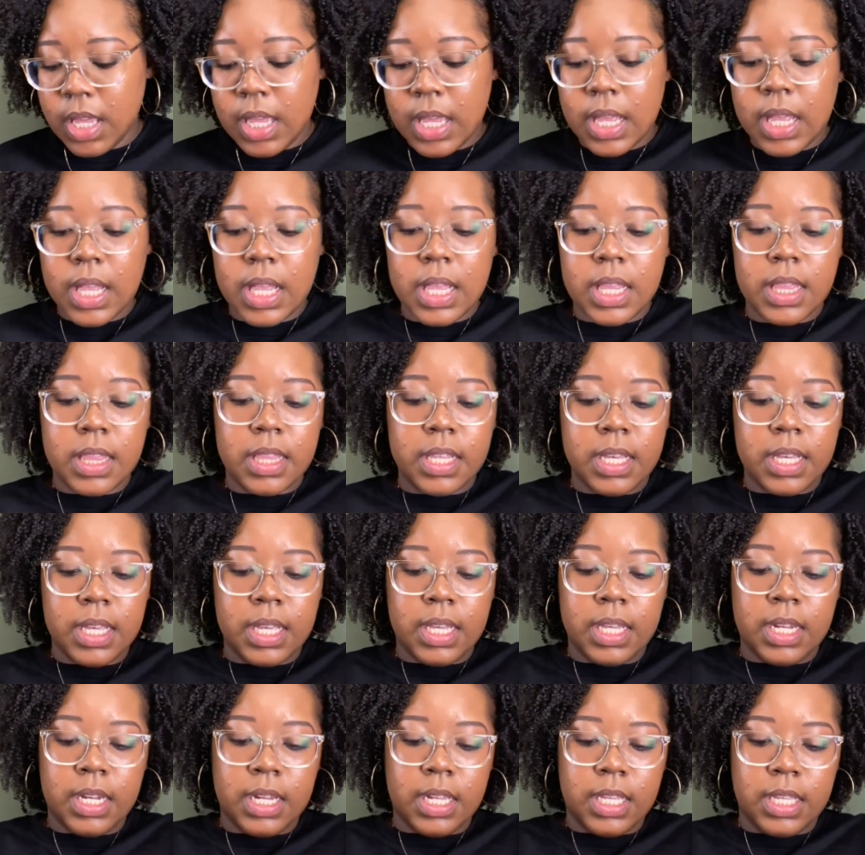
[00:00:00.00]
And
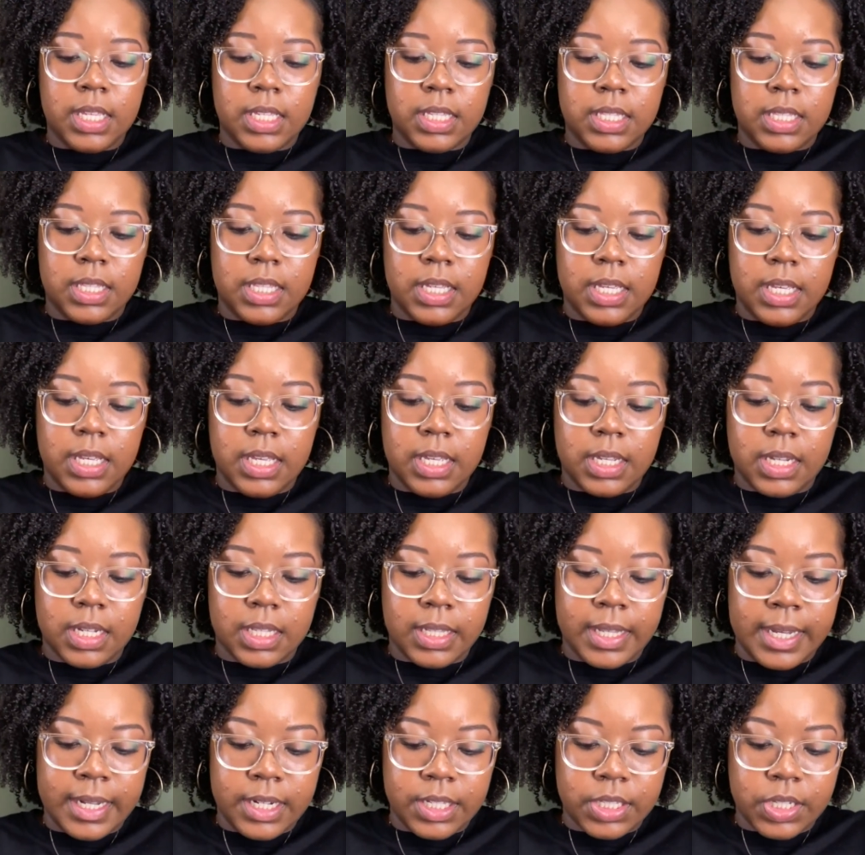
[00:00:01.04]
then is the
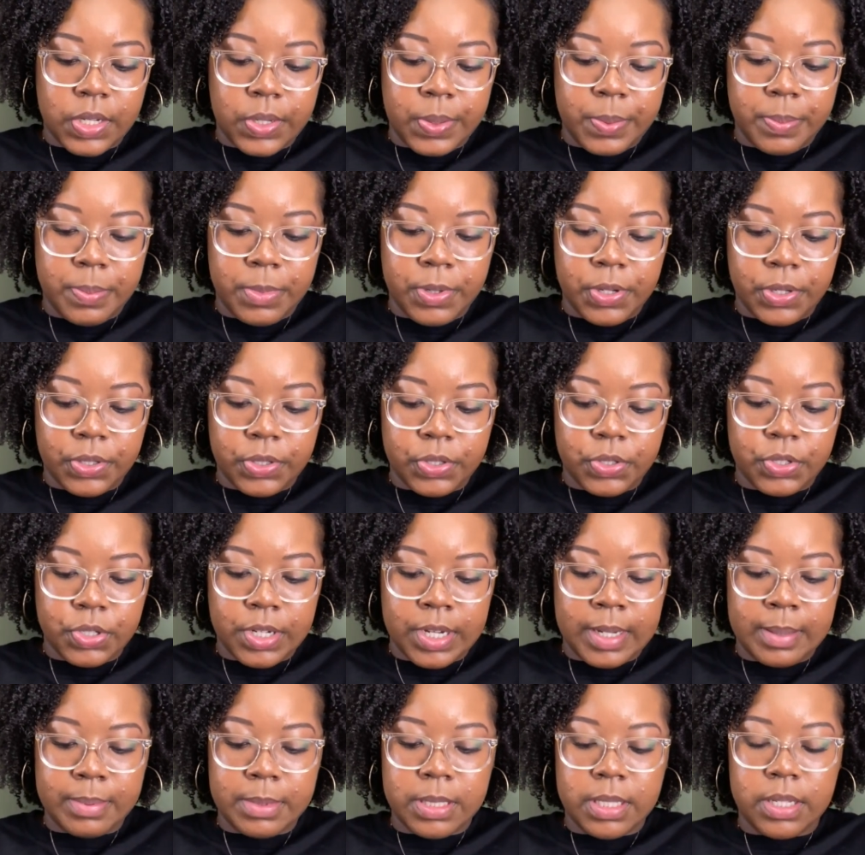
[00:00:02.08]
Kaleidoscope Miracle
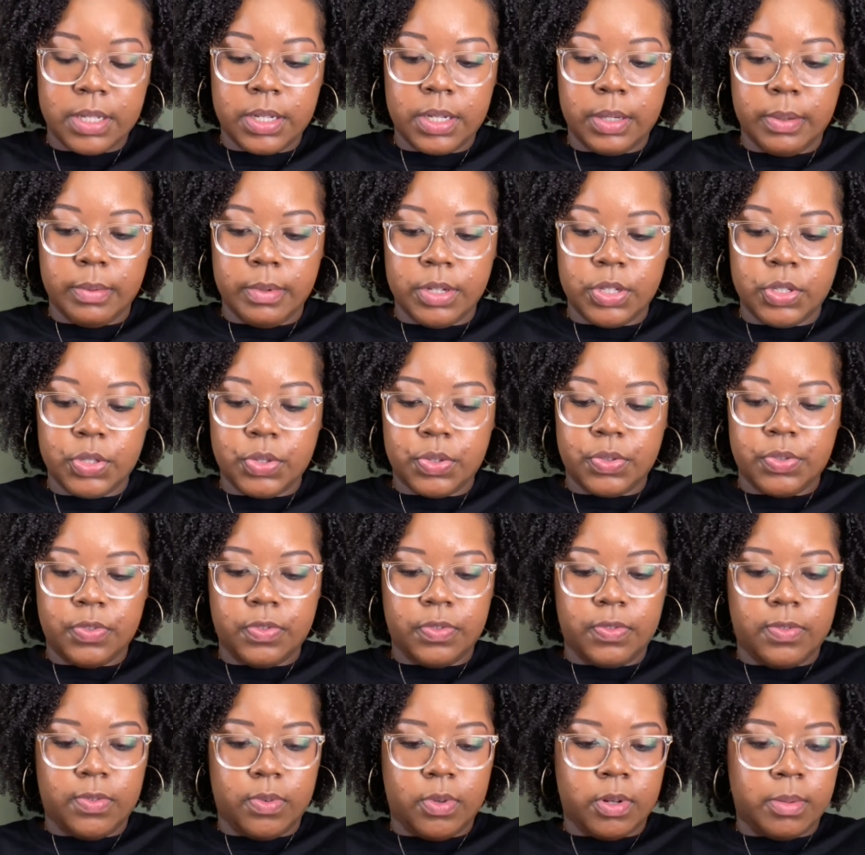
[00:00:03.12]
Drops, the original
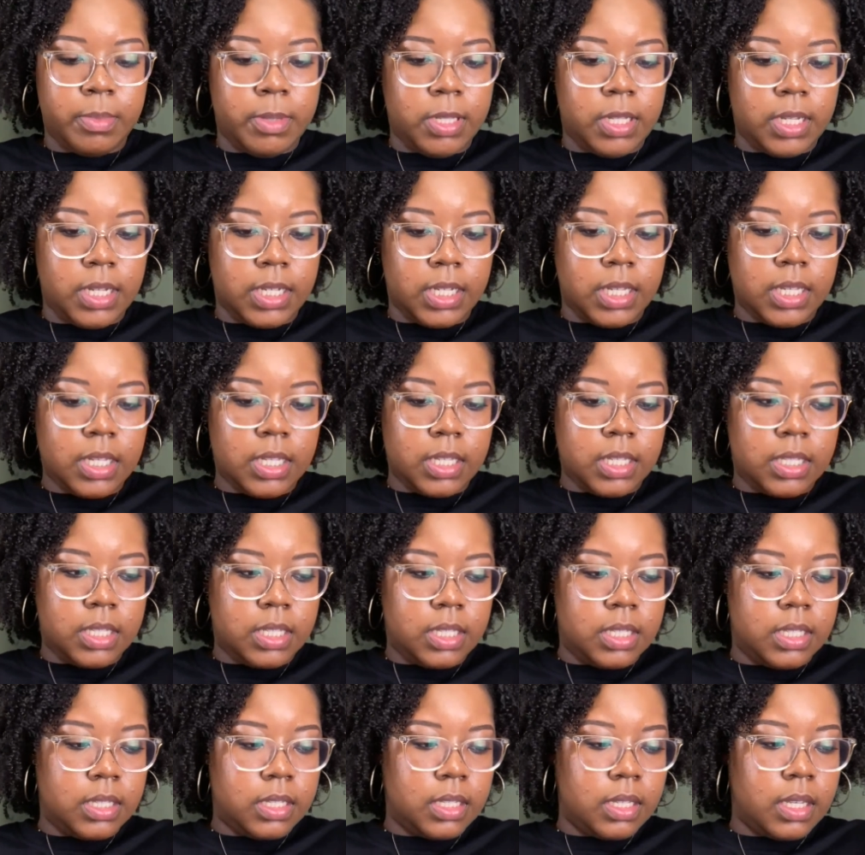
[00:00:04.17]
formula, I guess.
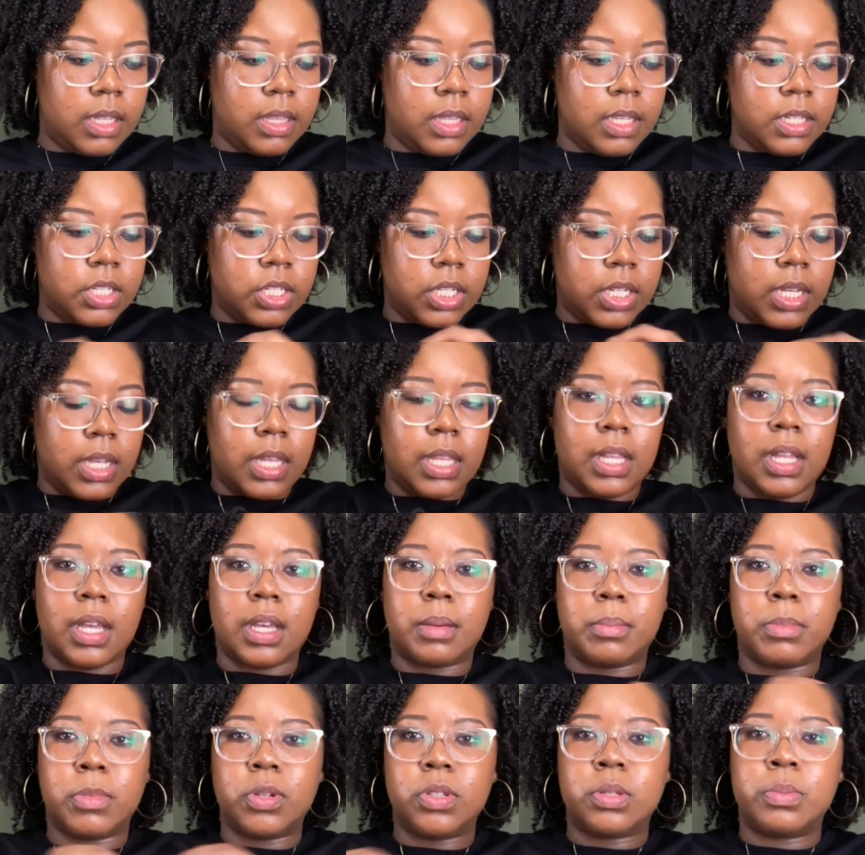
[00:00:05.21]
I think she got like
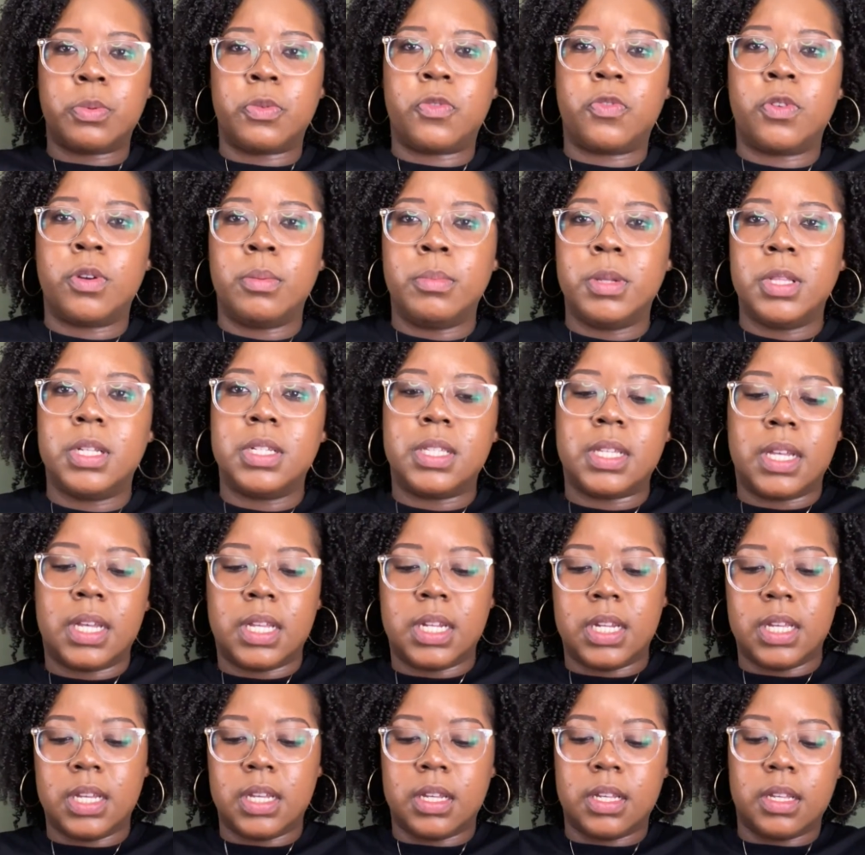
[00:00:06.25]
multiple formulas out
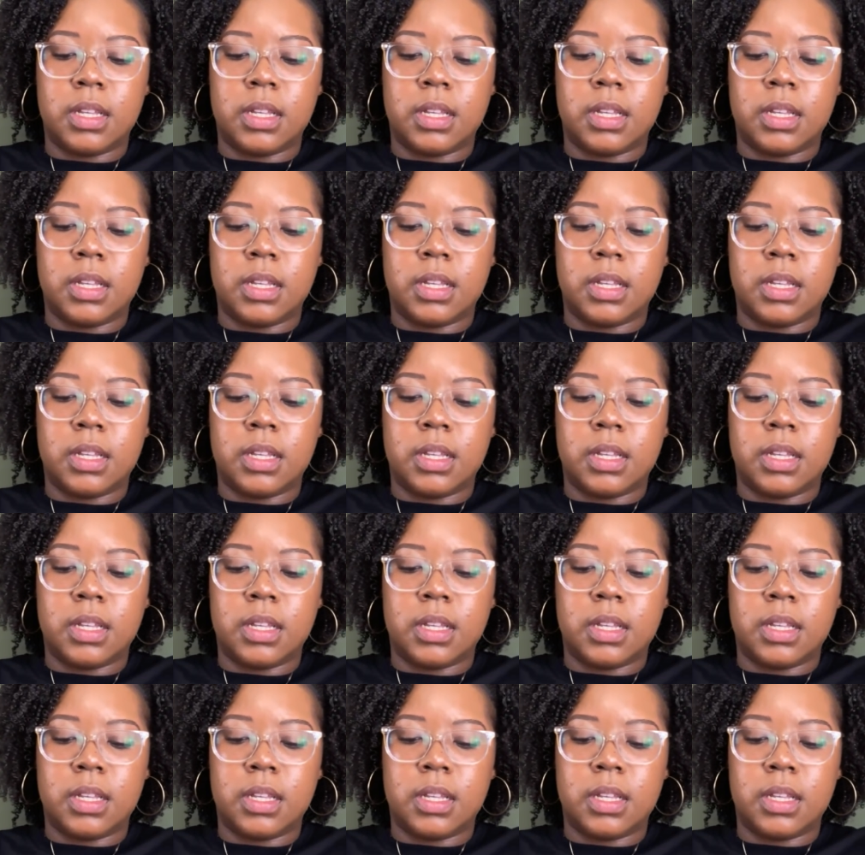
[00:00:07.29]
now.